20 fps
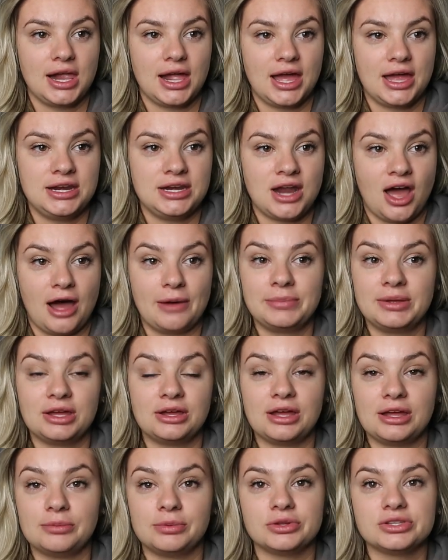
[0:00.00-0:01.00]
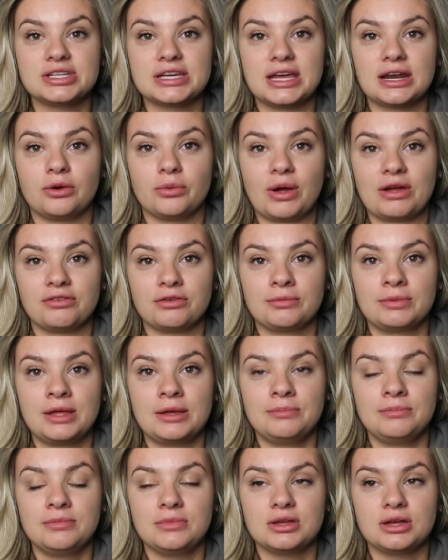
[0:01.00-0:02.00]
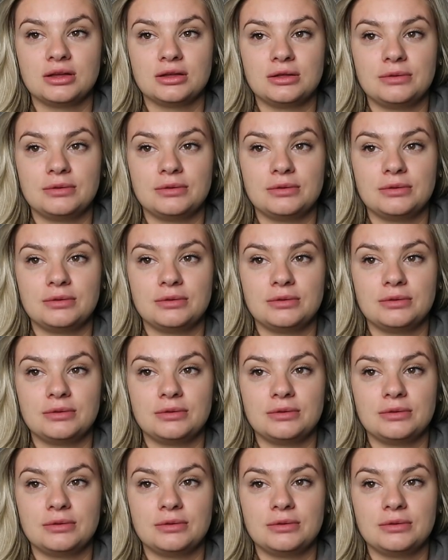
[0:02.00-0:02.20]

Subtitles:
and not be able to get away from them.